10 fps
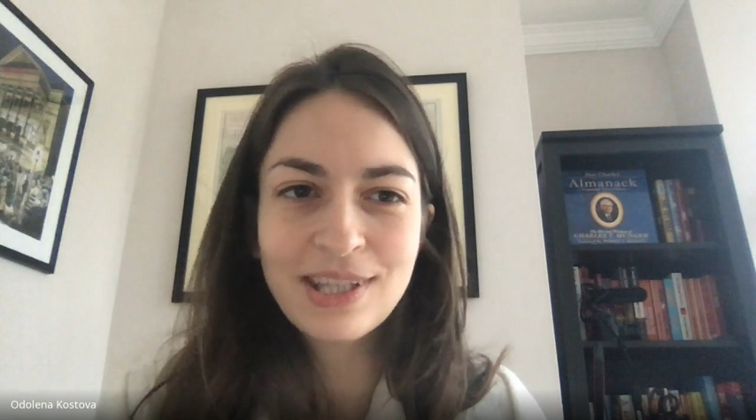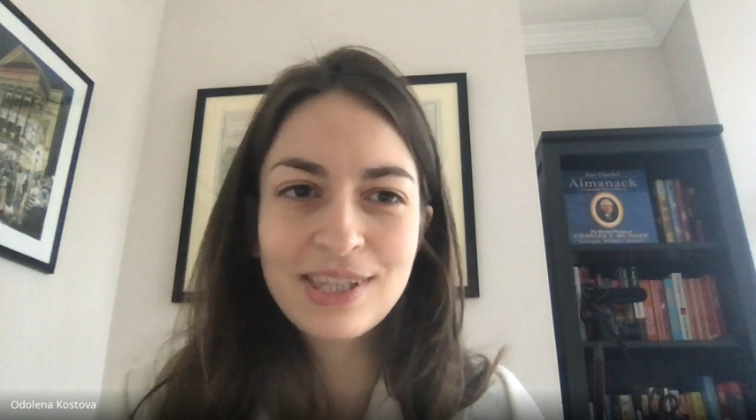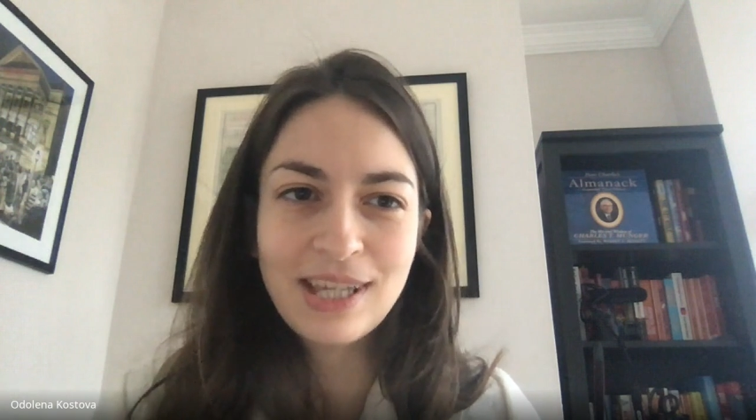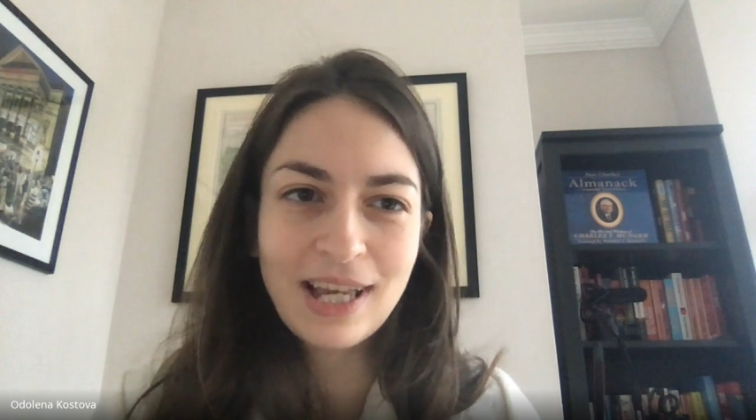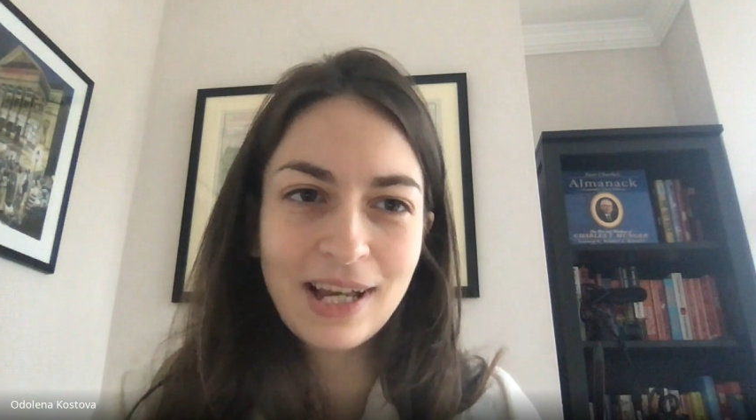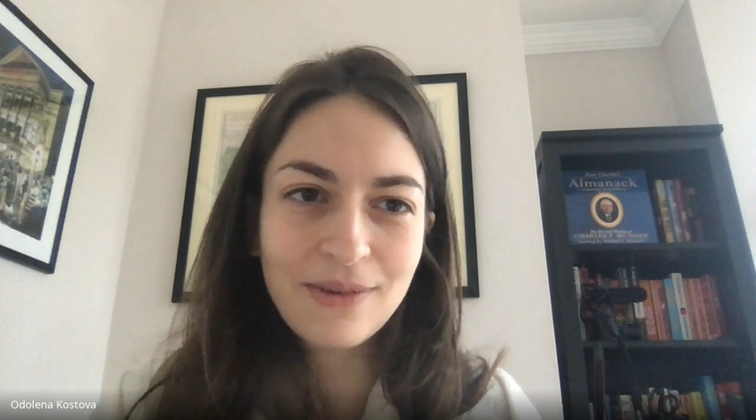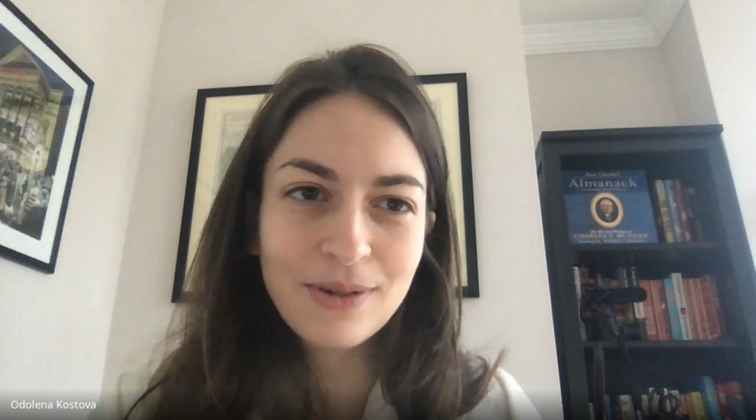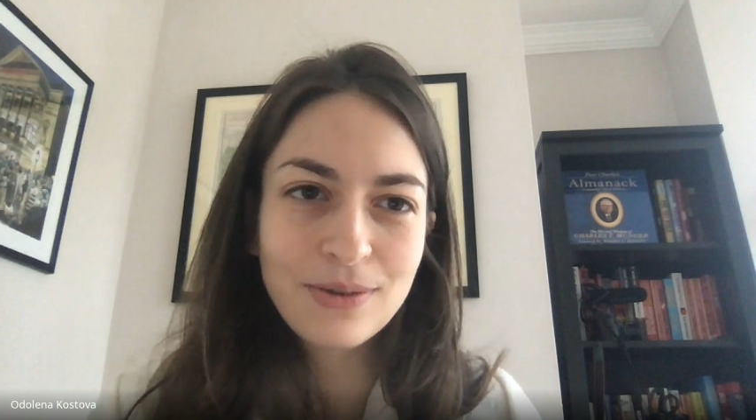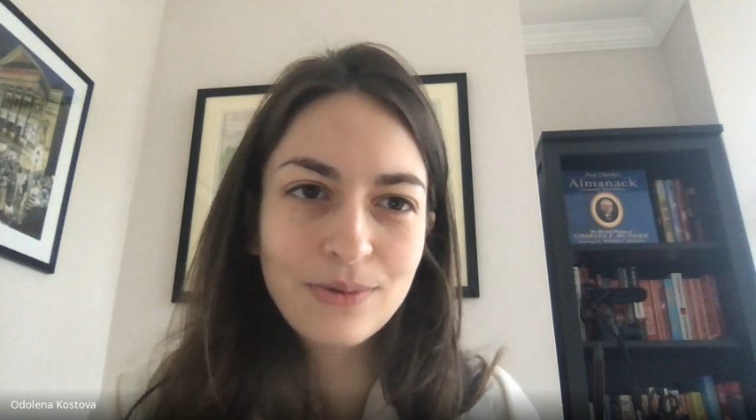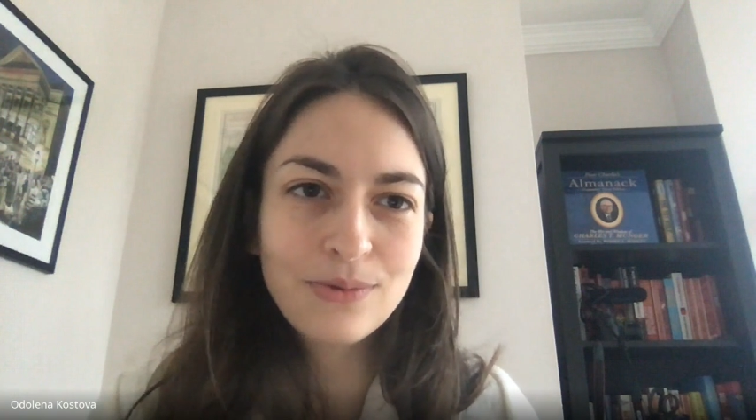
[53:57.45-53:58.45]
let's say high
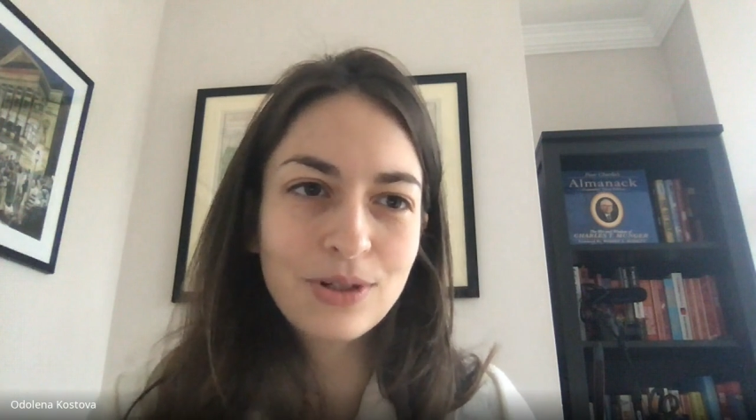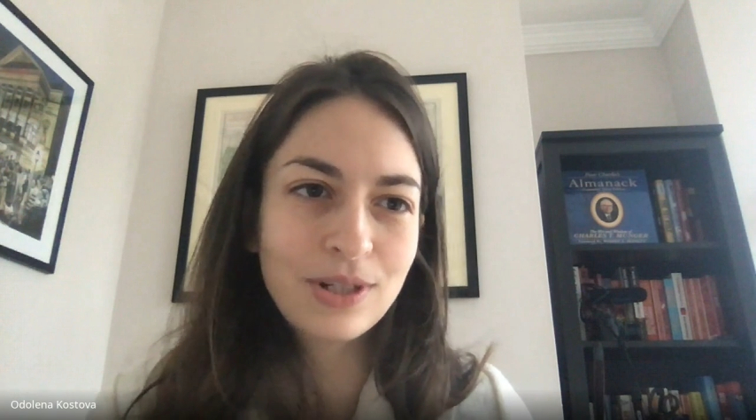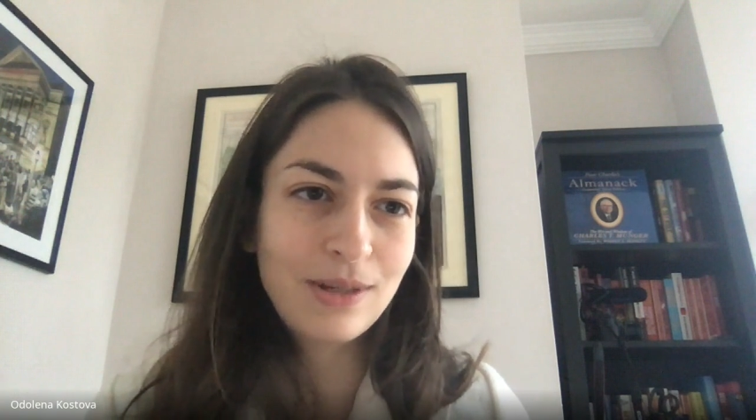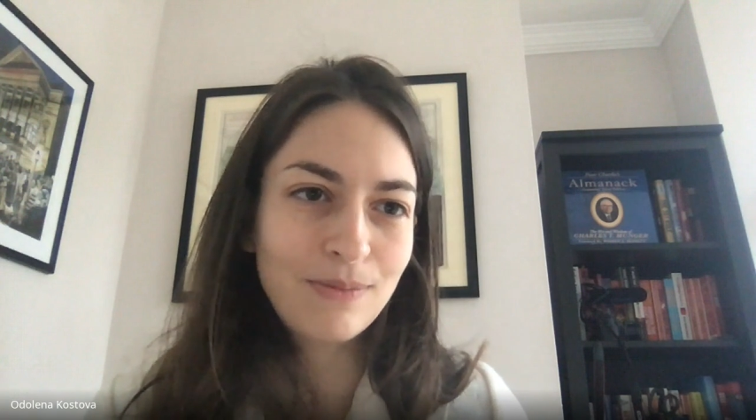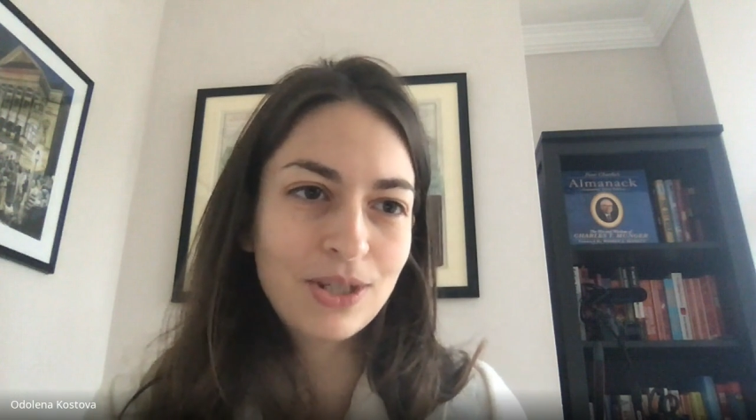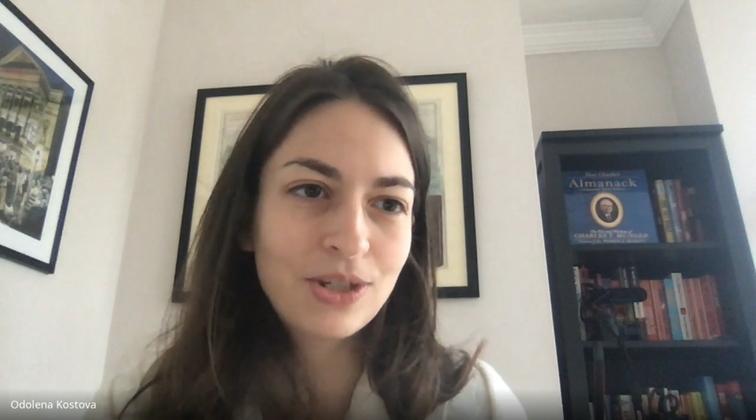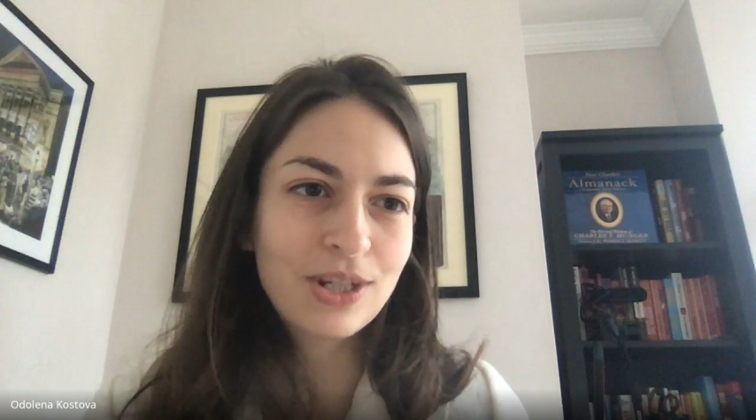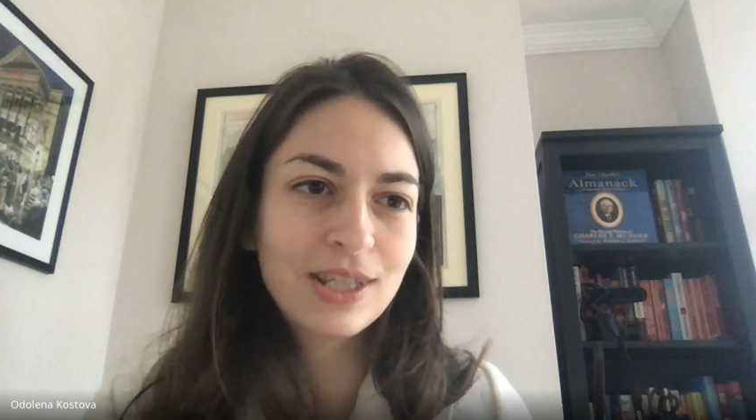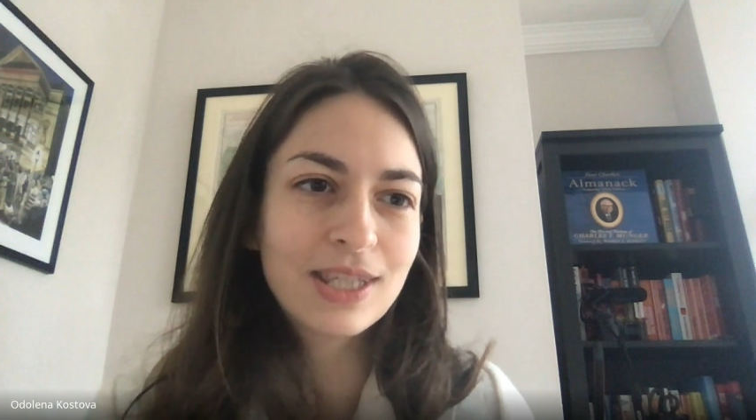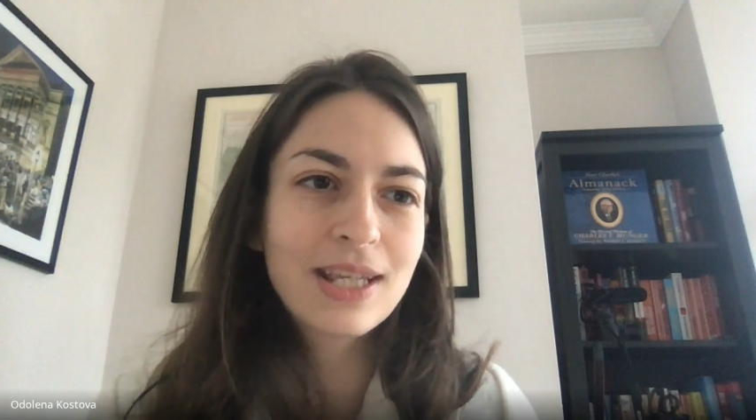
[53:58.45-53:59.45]
resolution
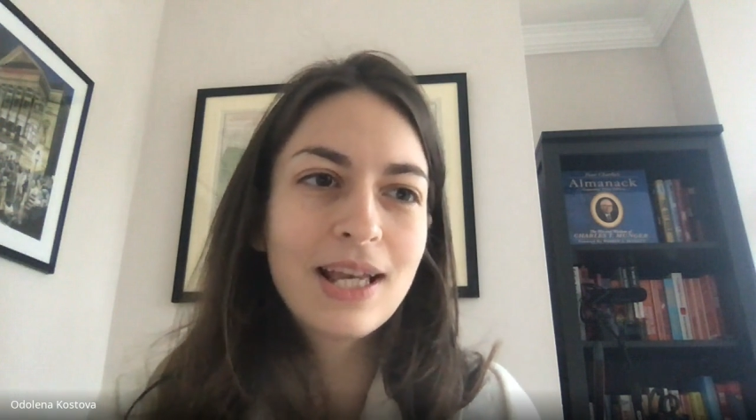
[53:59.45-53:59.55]
images,